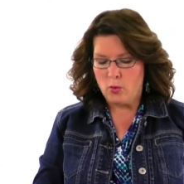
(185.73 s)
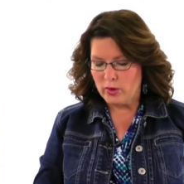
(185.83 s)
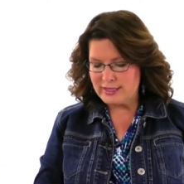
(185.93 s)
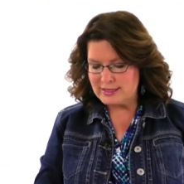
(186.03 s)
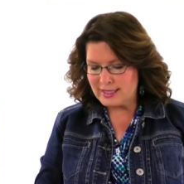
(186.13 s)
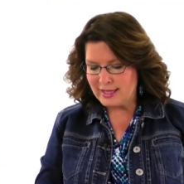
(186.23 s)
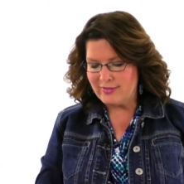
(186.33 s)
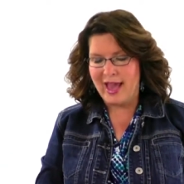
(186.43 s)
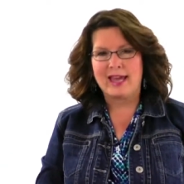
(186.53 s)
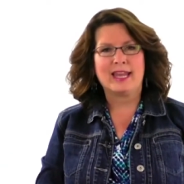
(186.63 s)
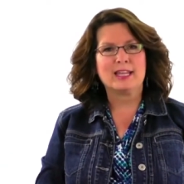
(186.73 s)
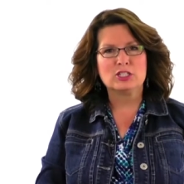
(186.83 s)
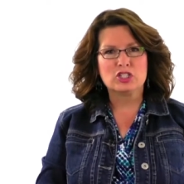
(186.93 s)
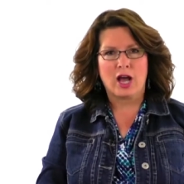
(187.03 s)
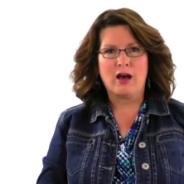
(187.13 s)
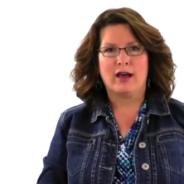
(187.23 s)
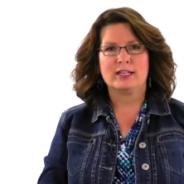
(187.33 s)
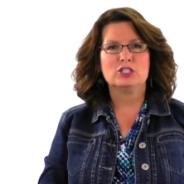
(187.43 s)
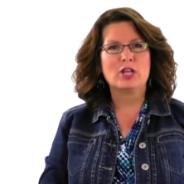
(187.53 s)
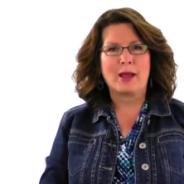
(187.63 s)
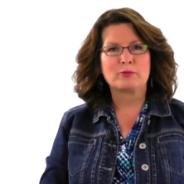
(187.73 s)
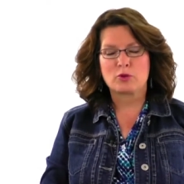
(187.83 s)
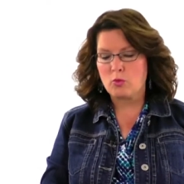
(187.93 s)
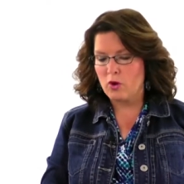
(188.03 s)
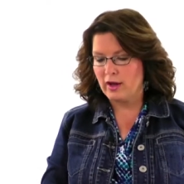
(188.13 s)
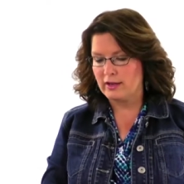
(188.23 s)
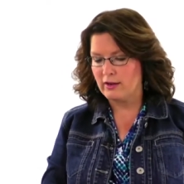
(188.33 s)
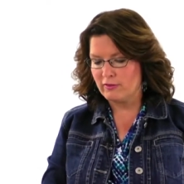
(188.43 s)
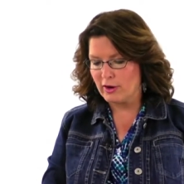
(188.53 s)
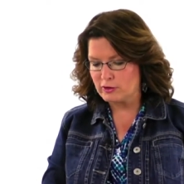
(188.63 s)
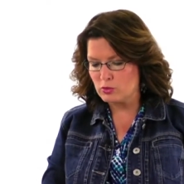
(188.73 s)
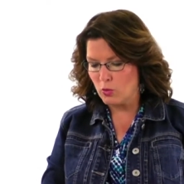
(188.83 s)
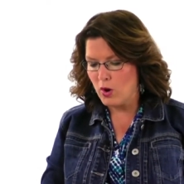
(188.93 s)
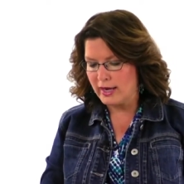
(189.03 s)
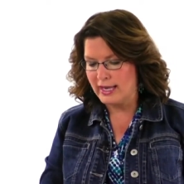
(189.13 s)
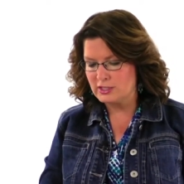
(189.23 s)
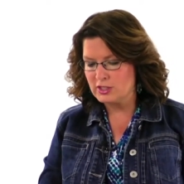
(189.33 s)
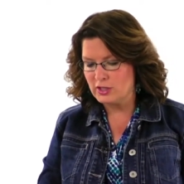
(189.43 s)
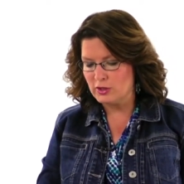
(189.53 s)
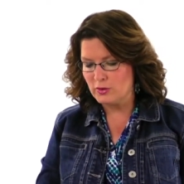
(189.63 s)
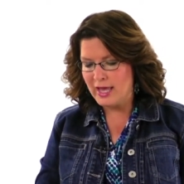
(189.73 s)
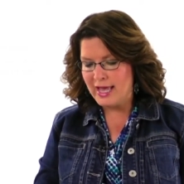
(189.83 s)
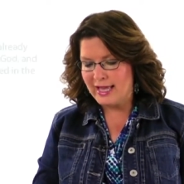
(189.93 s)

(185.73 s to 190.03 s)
We see that in John chapter 1, verse 1 and 2.